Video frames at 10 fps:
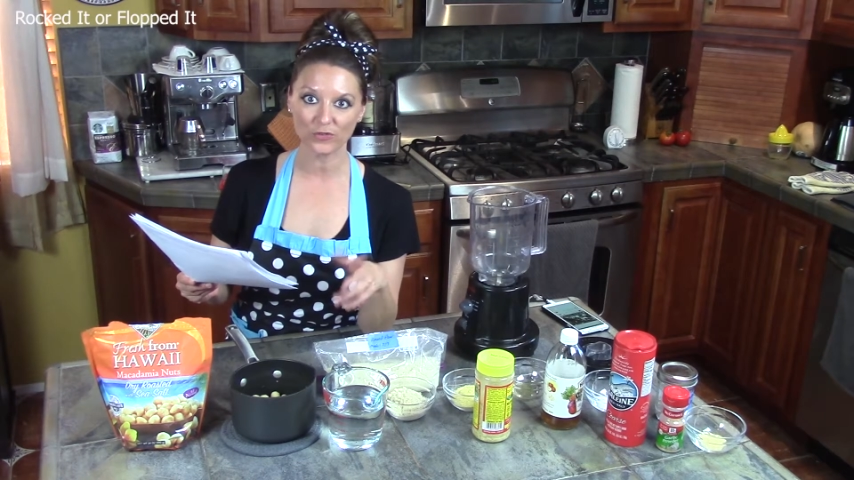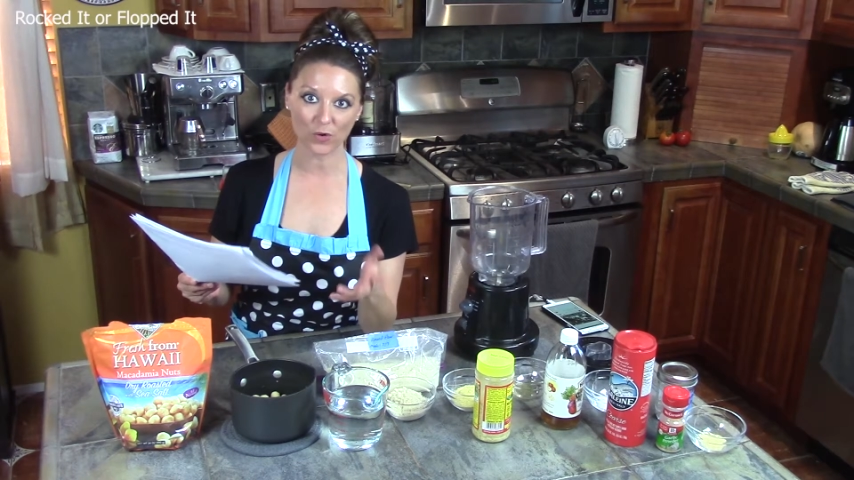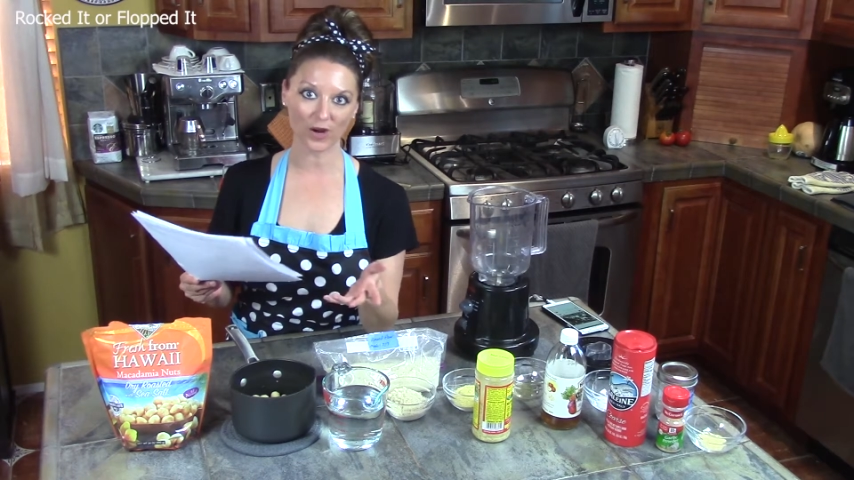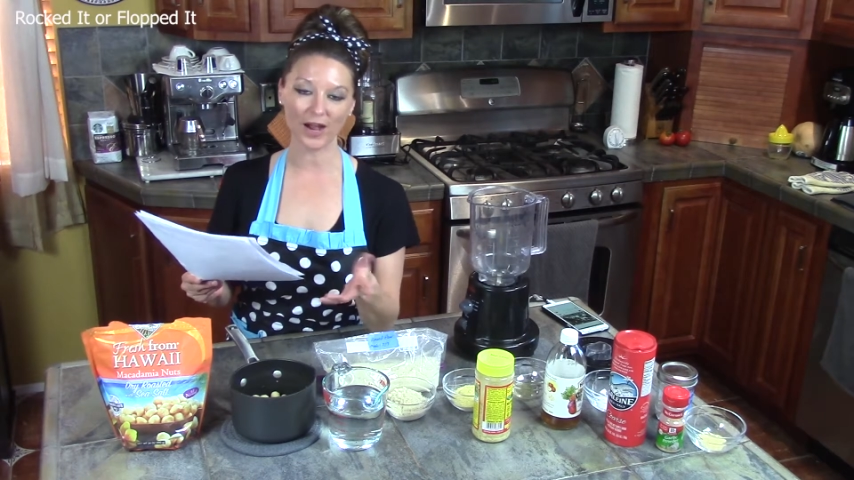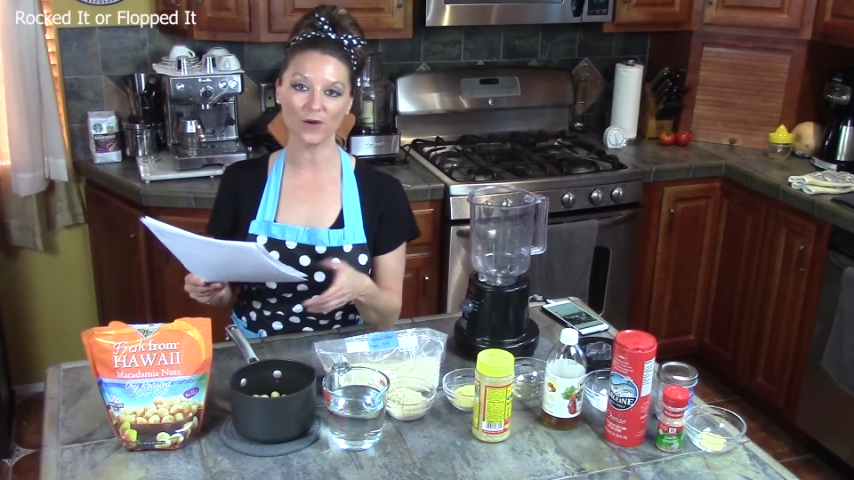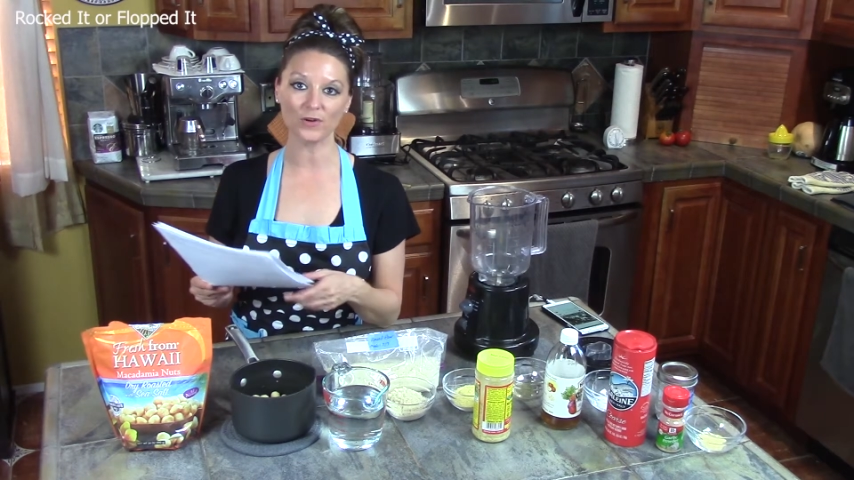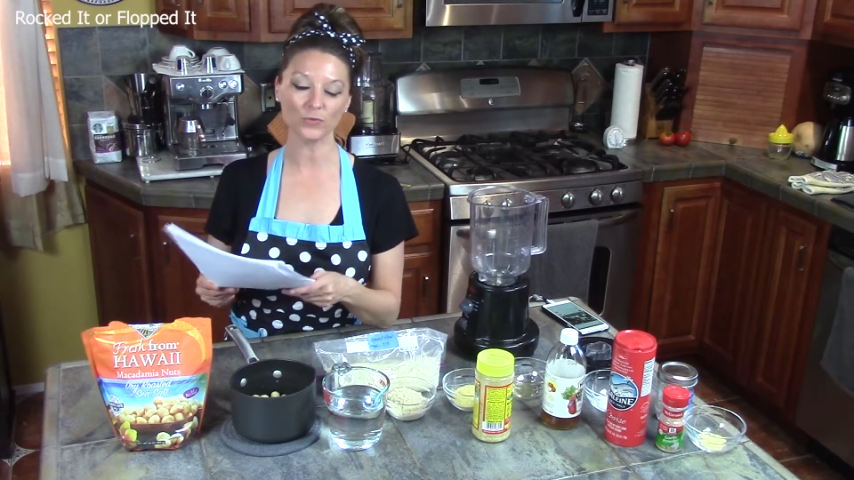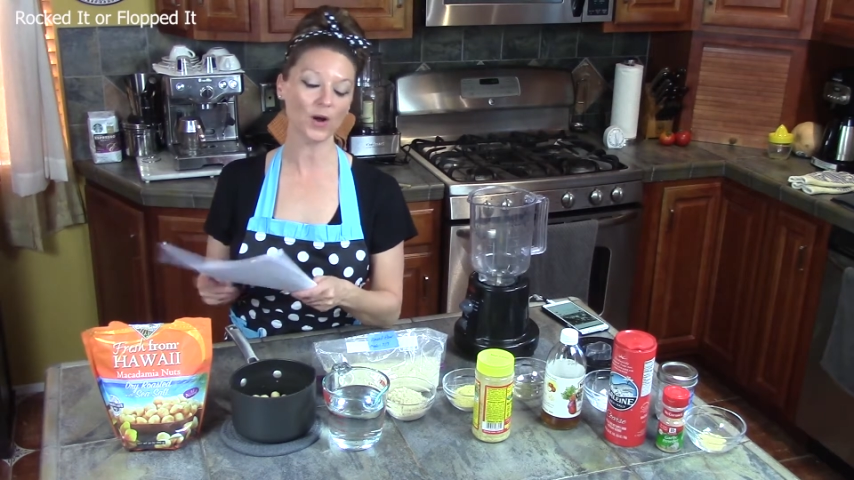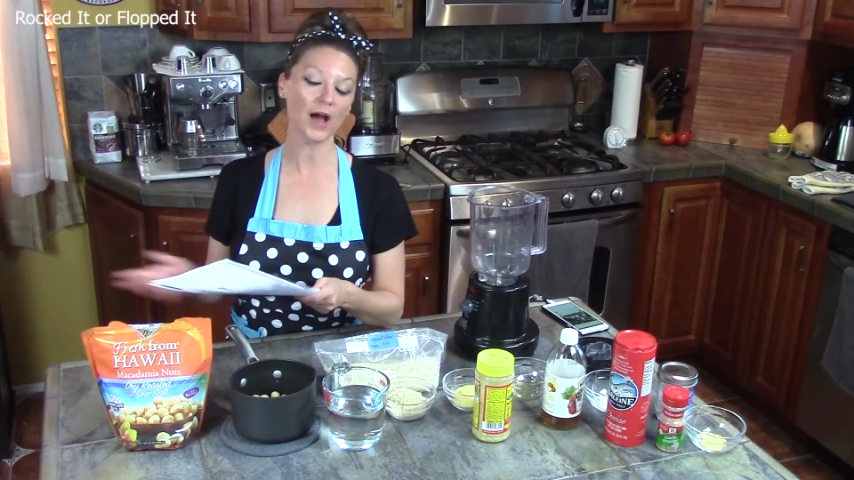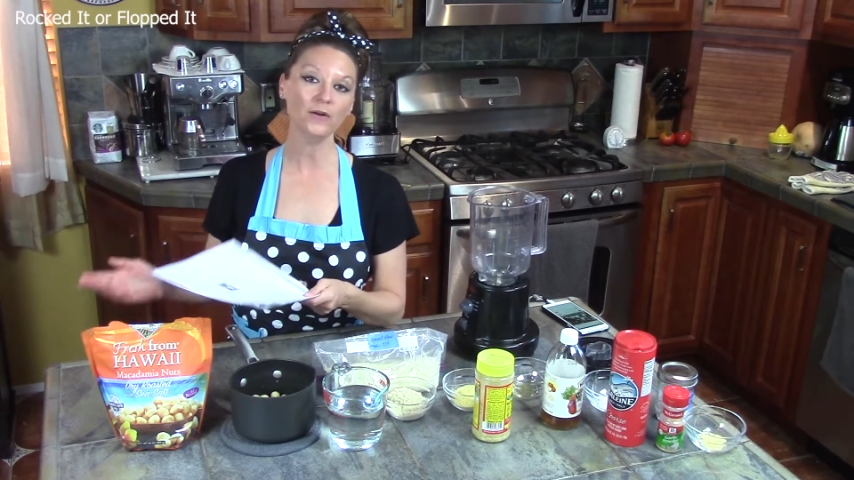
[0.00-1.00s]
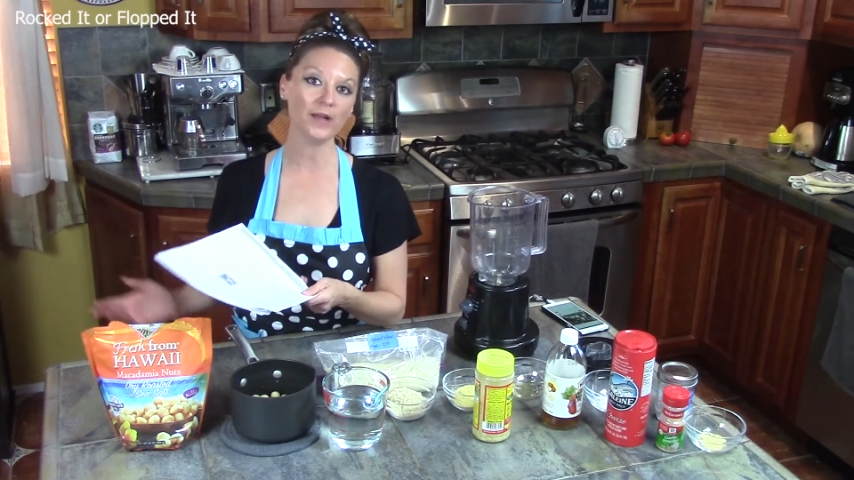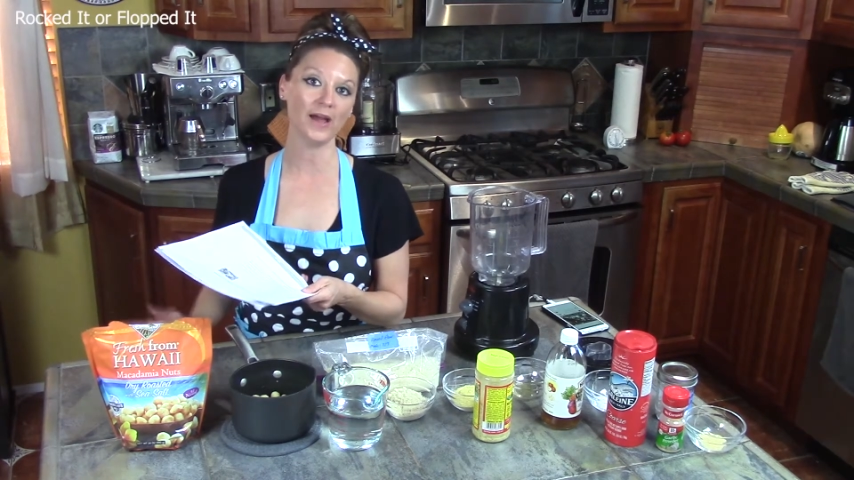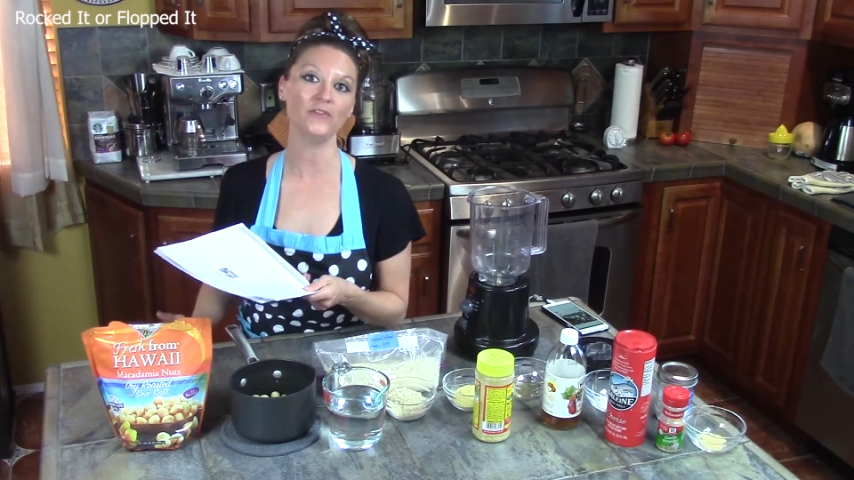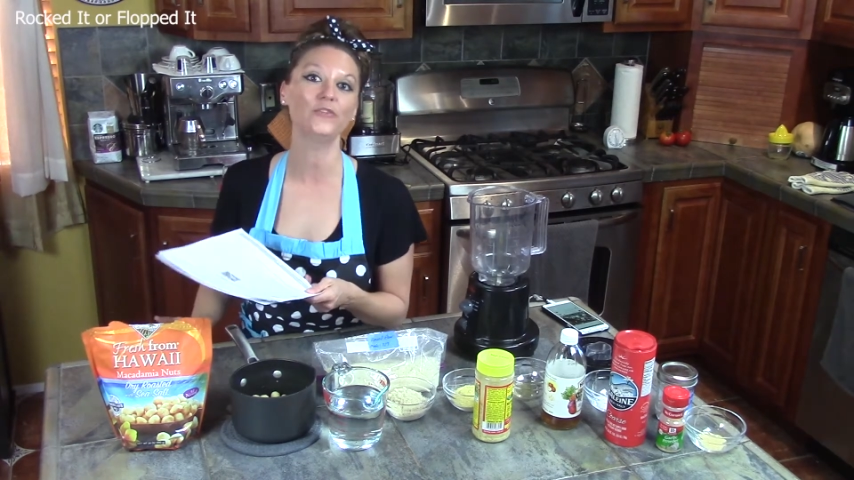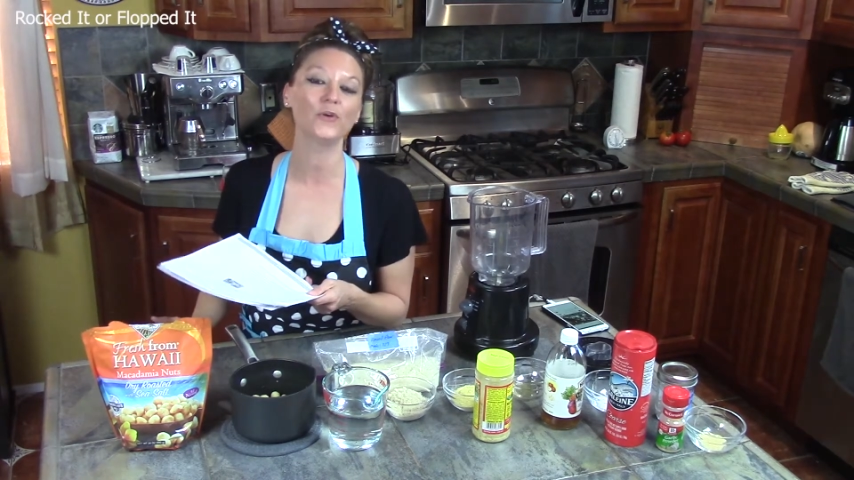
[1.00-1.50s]
4 hours. Well, I don't
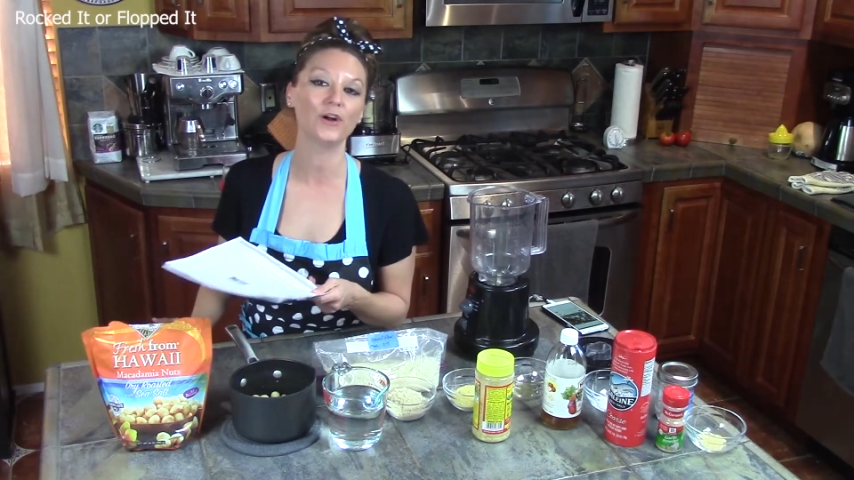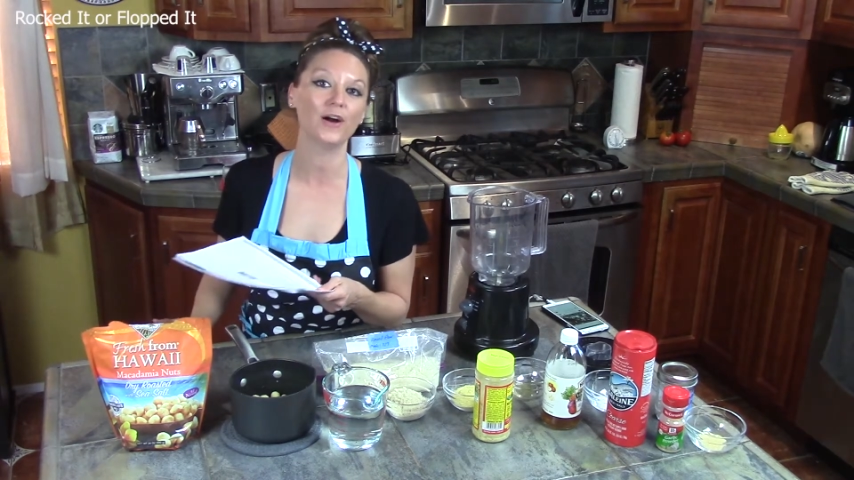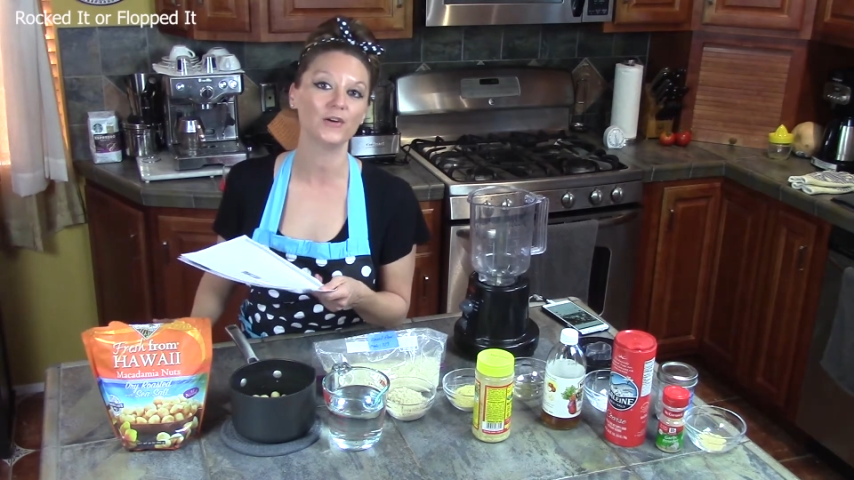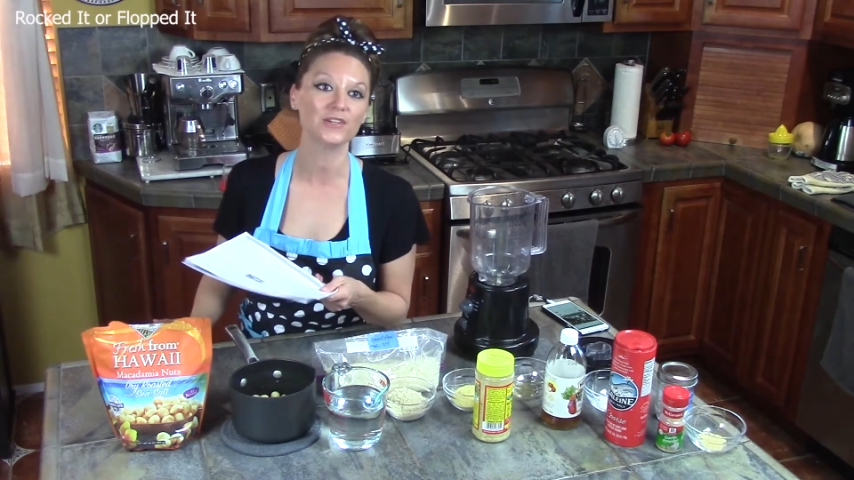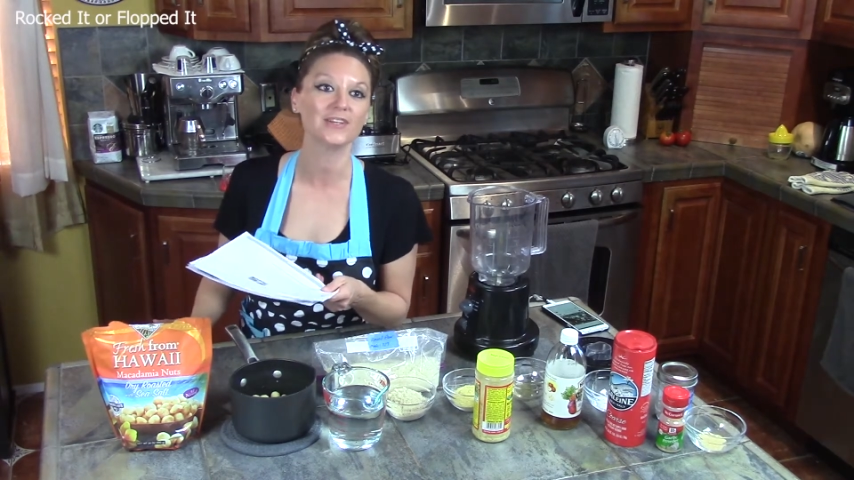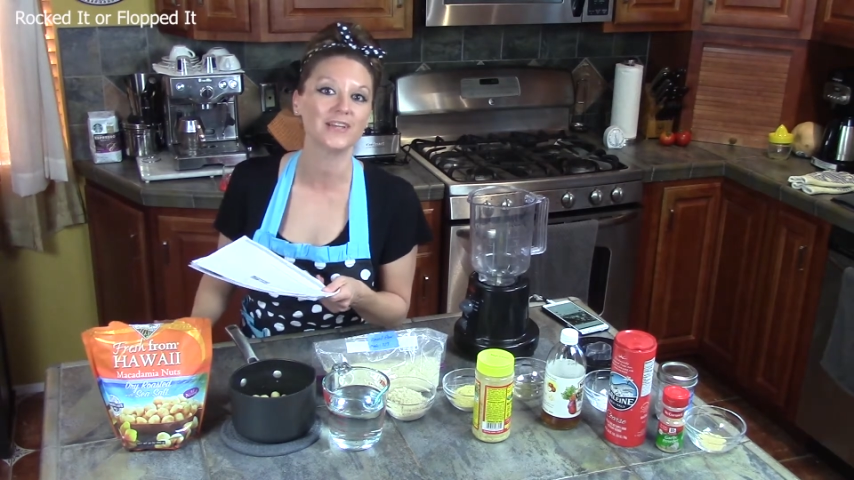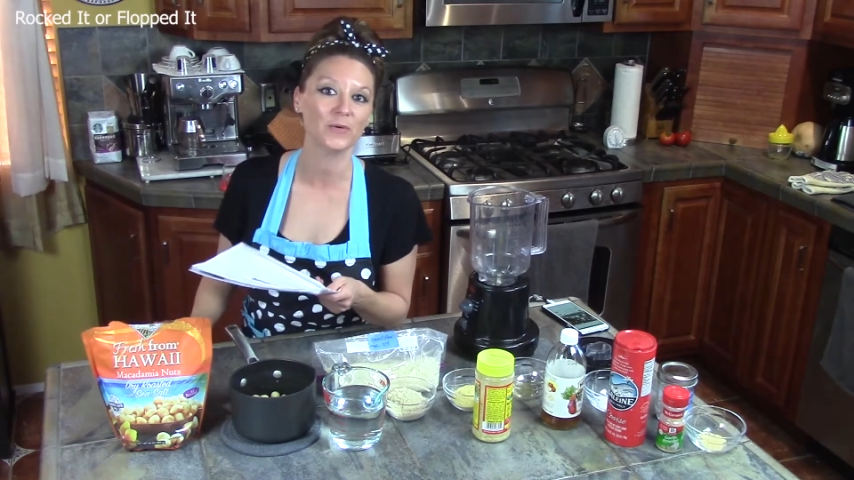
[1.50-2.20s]
have 4 hours because I